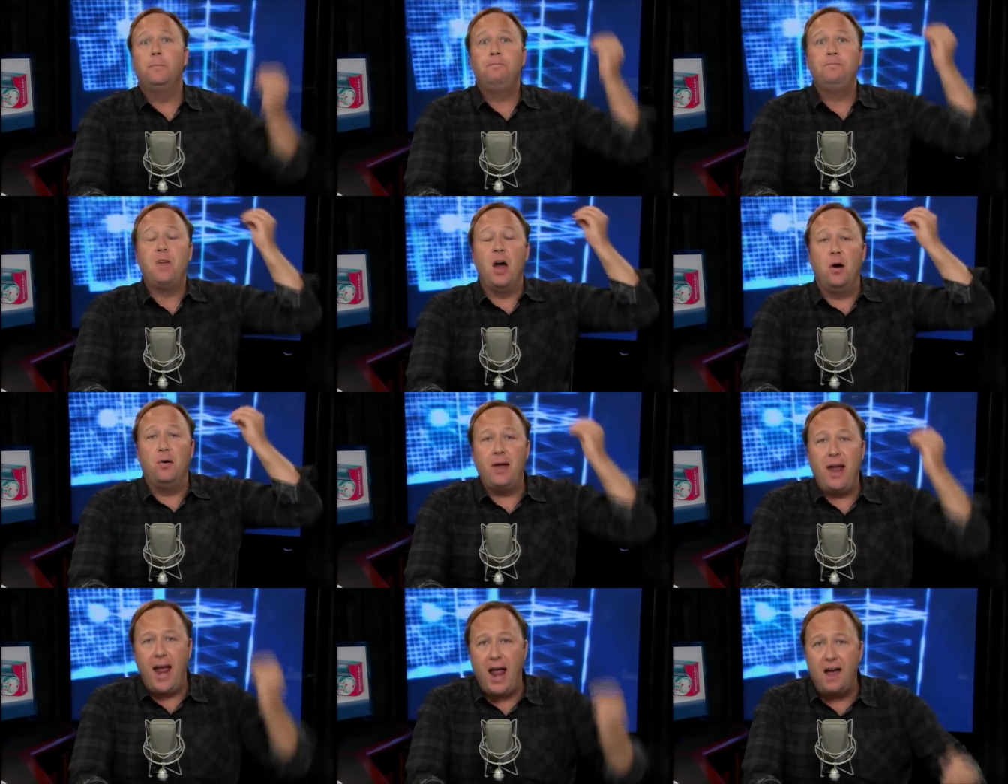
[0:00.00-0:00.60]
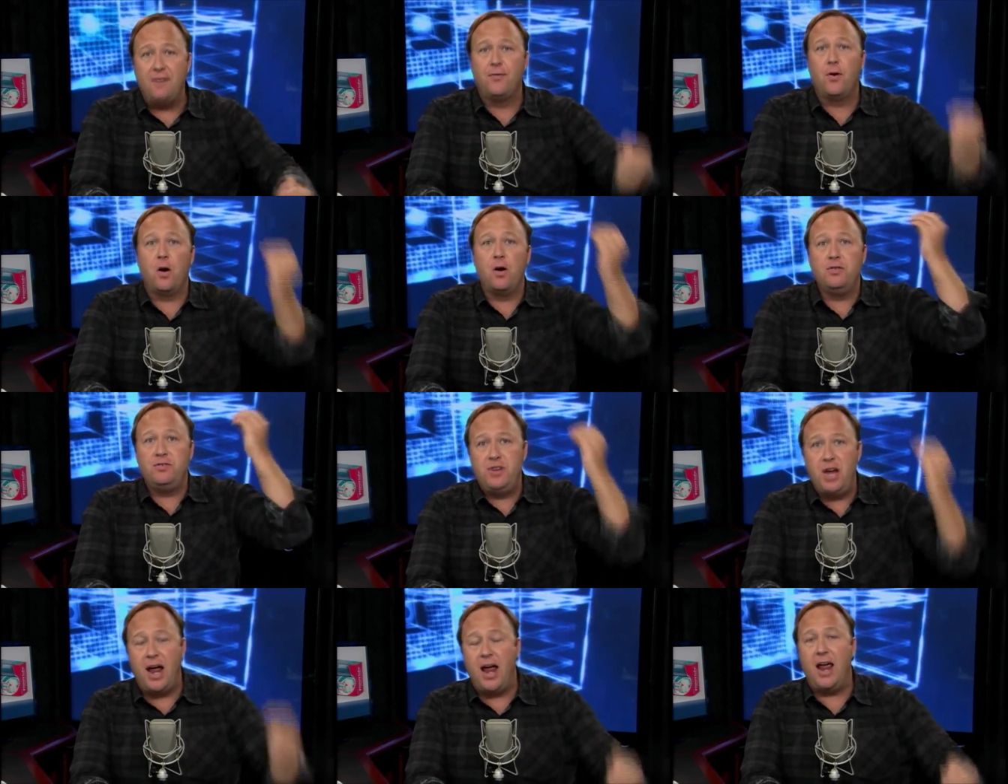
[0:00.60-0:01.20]
Don't
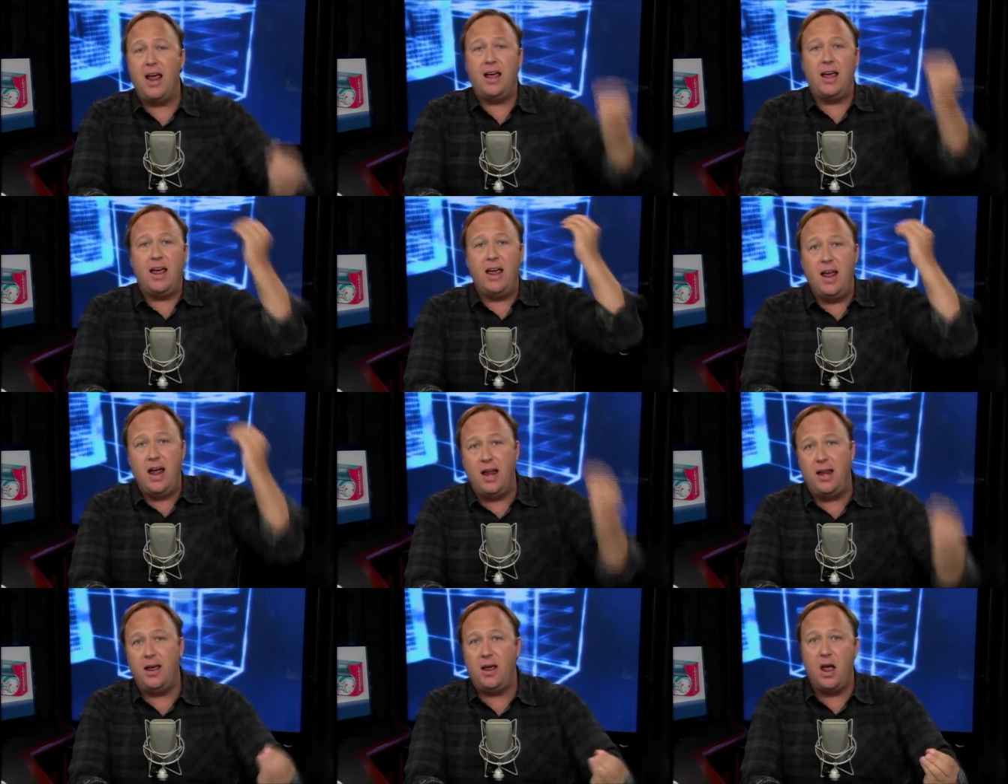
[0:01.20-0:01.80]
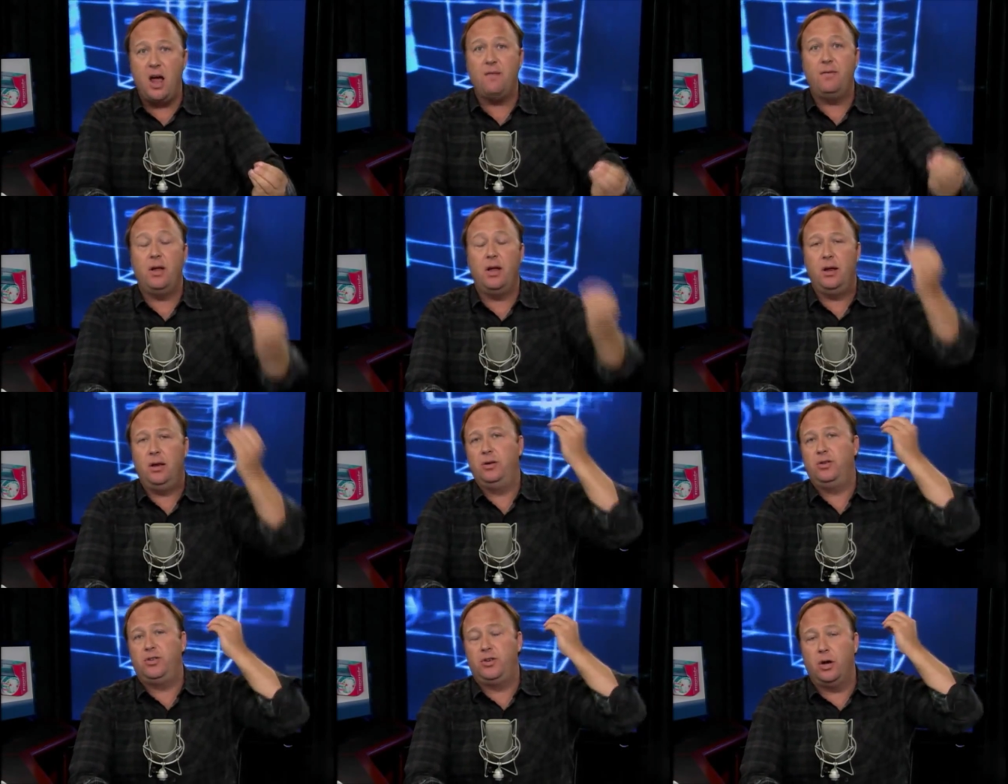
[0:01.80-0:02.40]
ever take any of it.
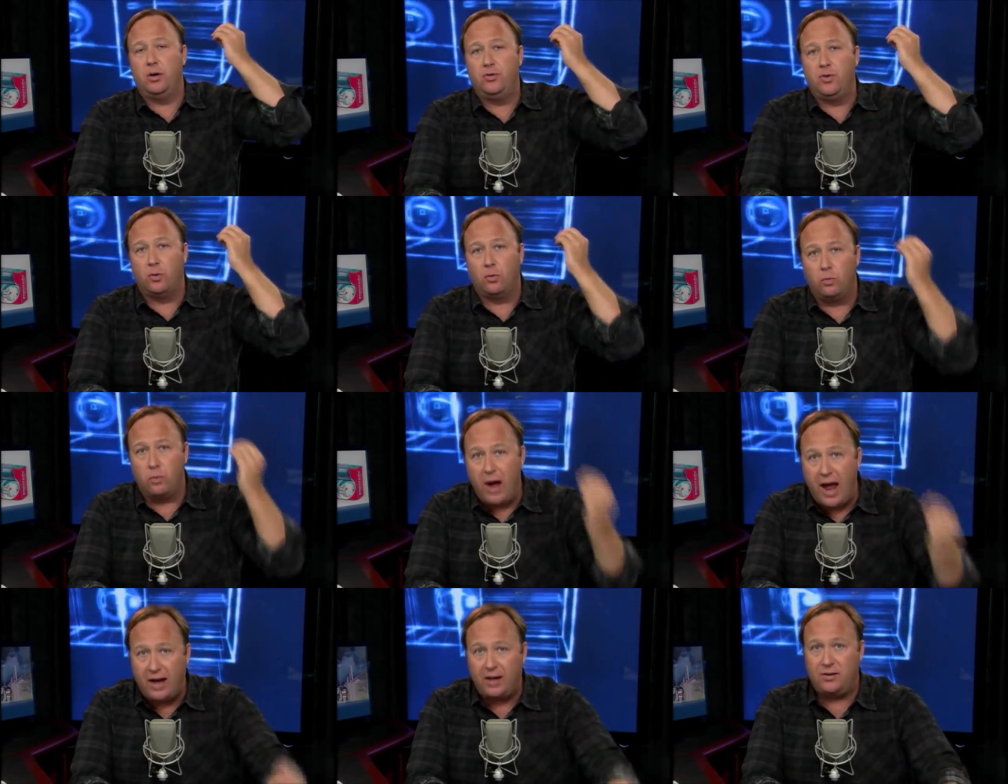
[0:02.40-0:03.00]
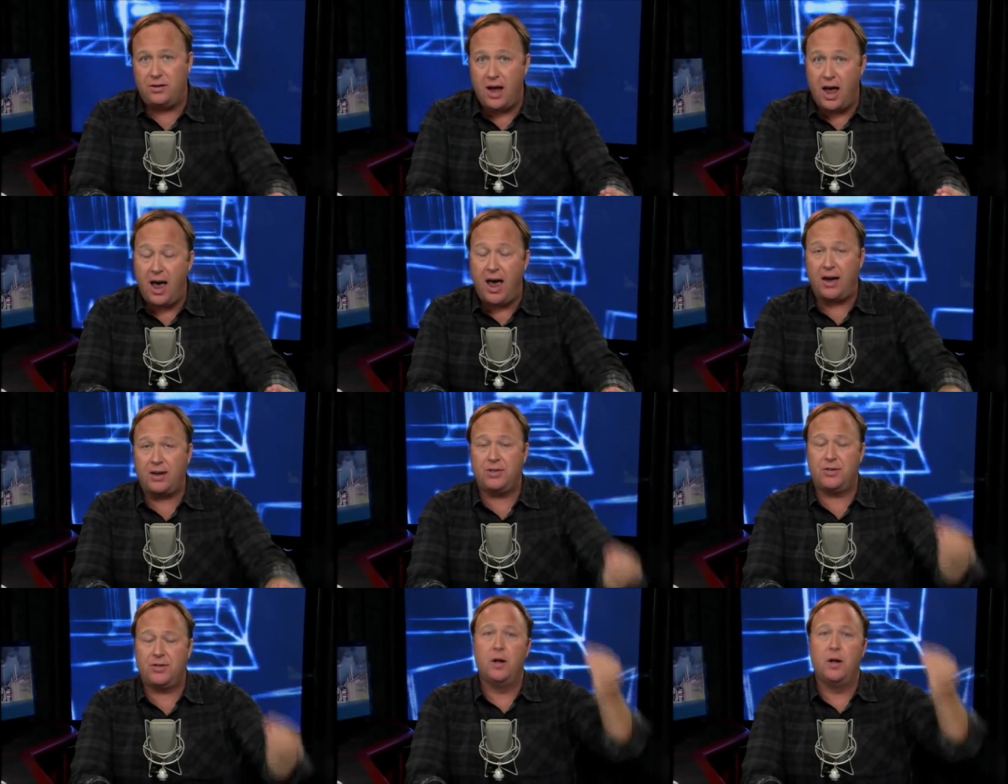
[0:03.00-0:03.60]
It is a direct
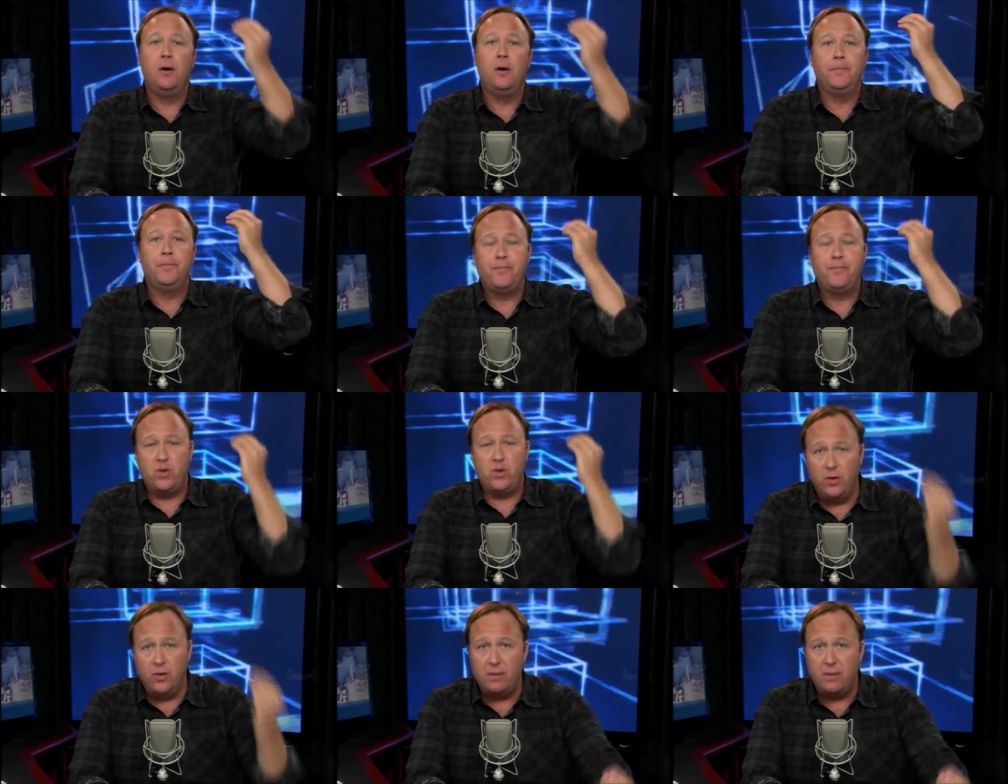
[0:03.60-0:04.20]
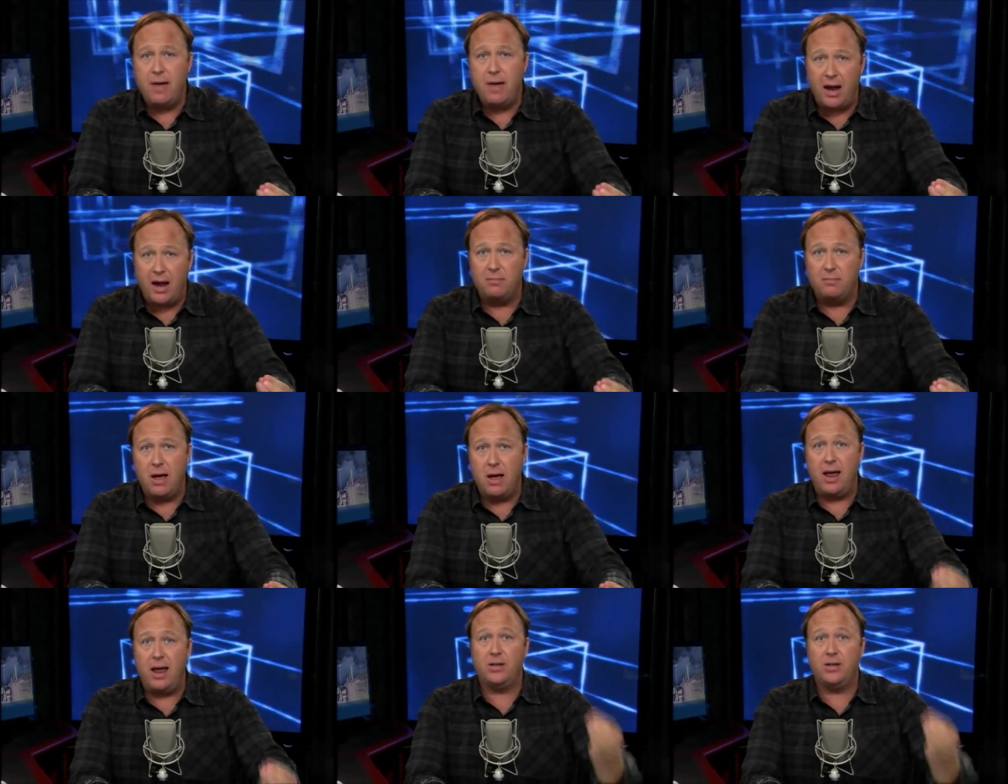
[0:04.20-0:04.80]
tax to the mega
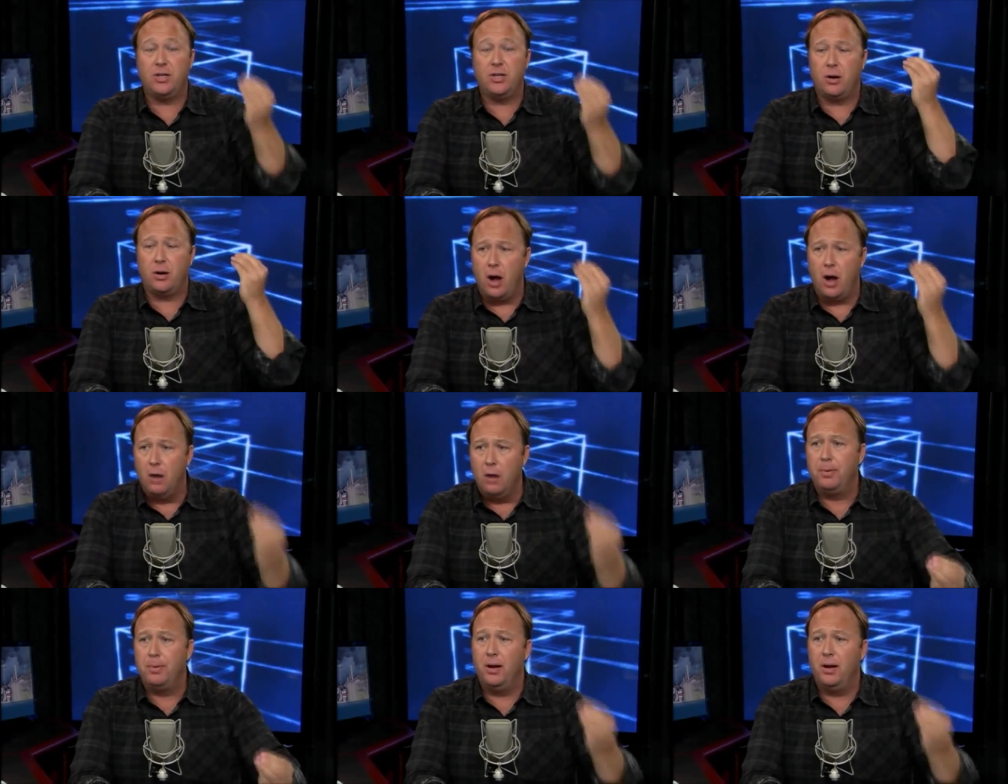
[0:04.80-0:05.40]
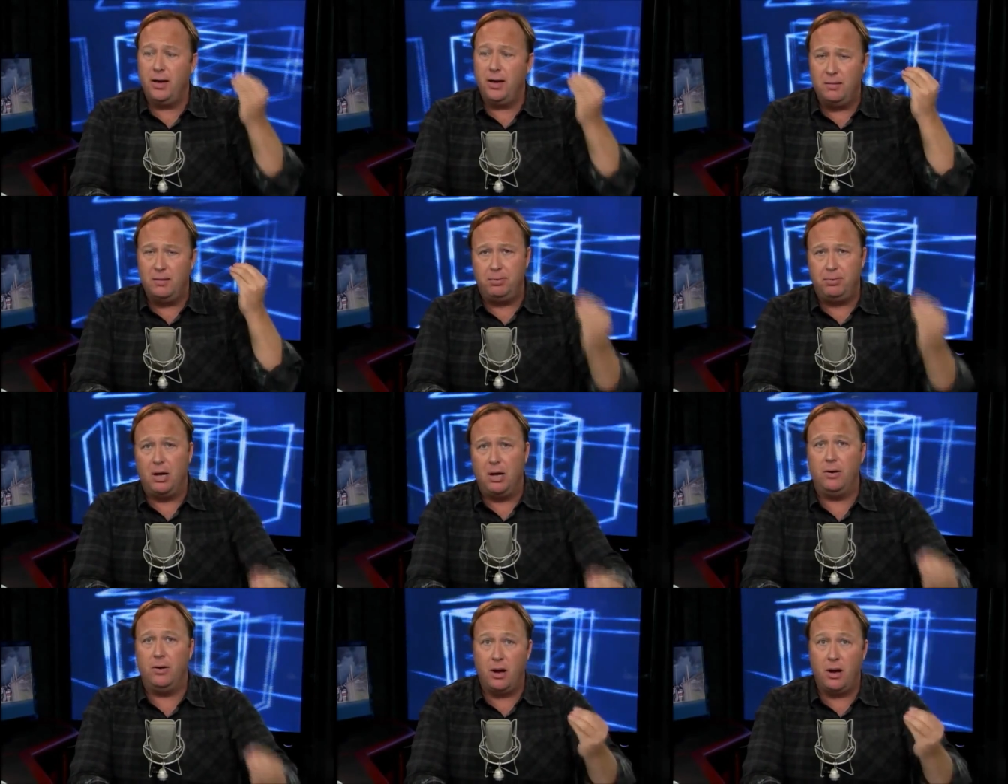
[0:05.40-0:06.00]
banks that are openly
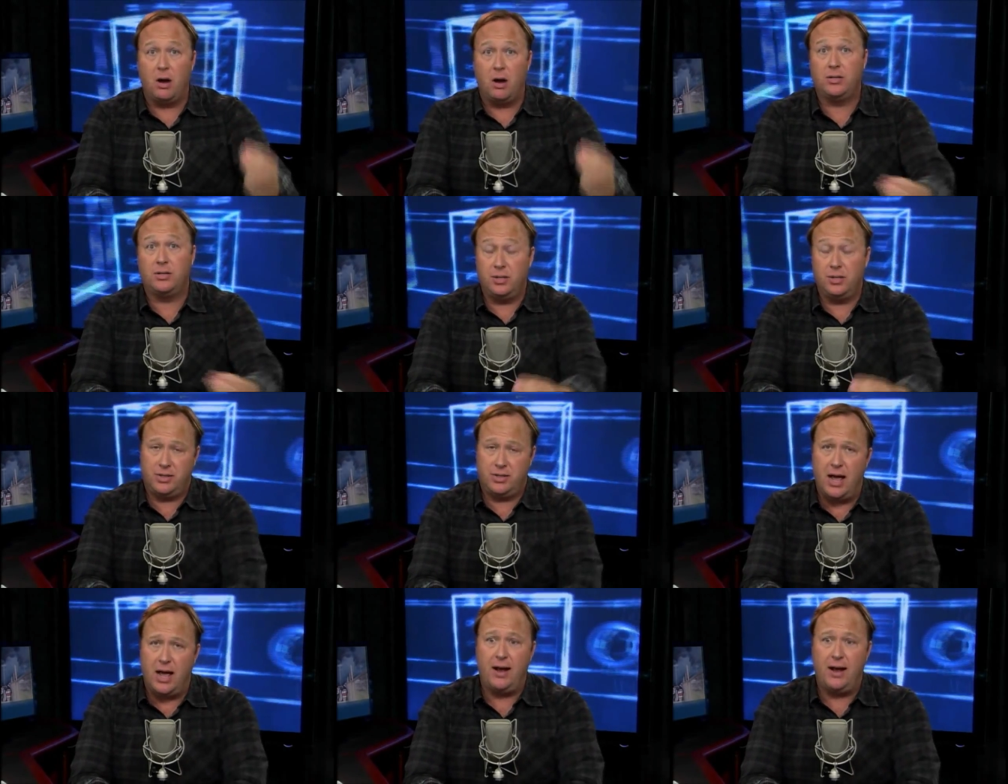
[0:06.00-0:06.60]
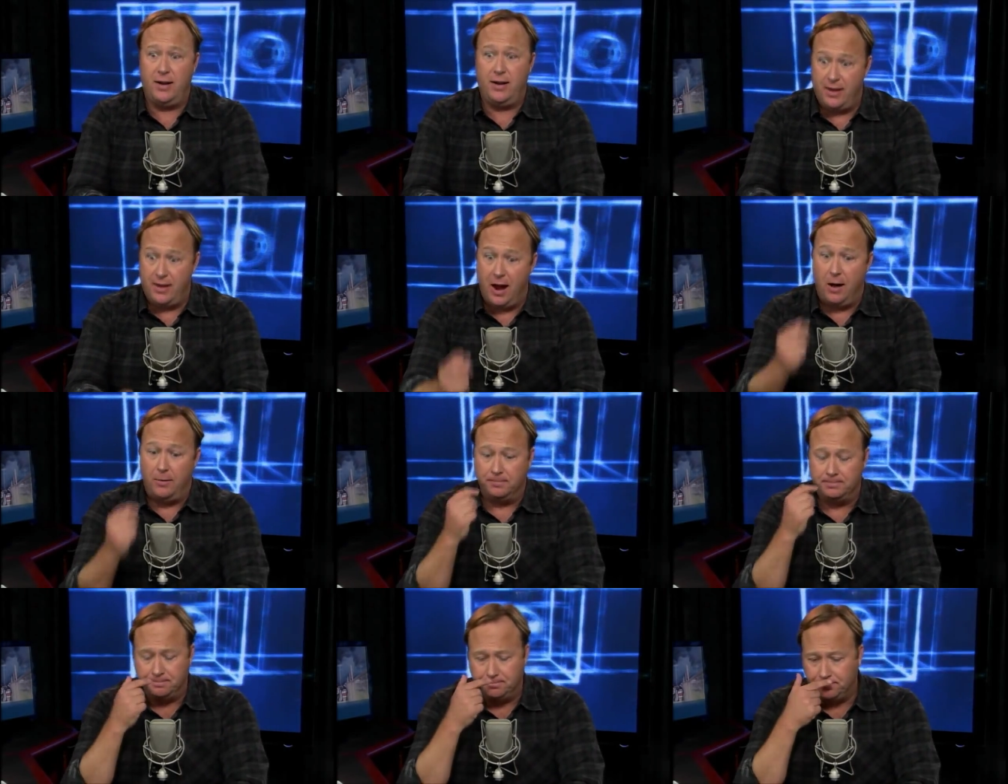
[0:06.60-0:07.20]
imploding our society.
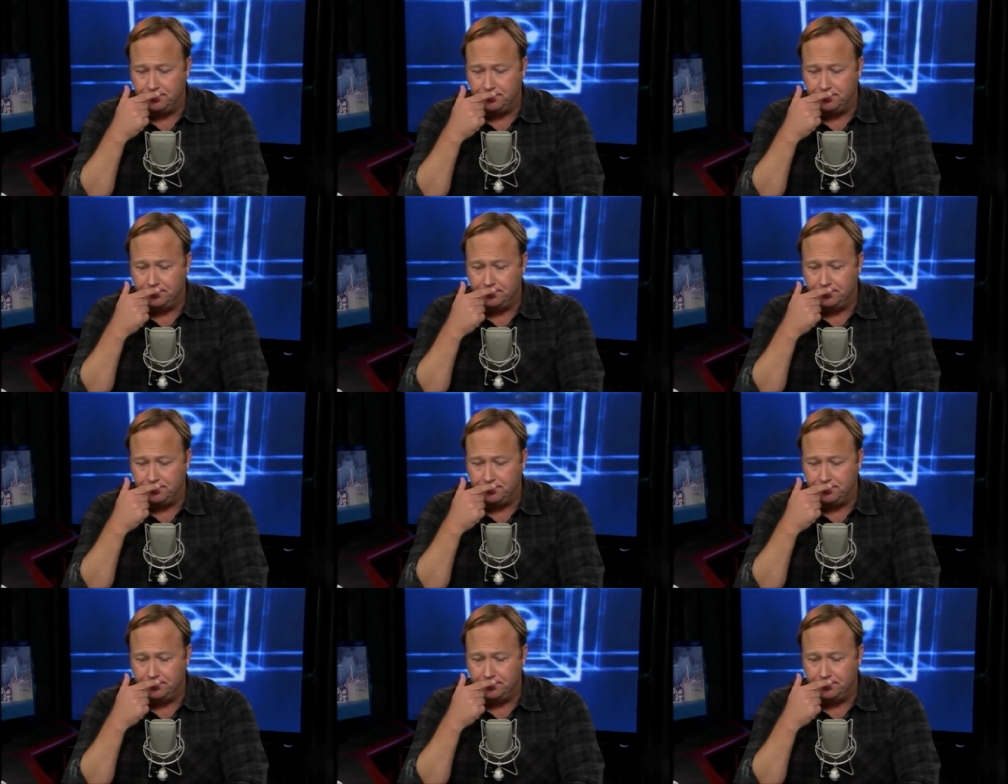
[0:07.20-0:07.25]
Now,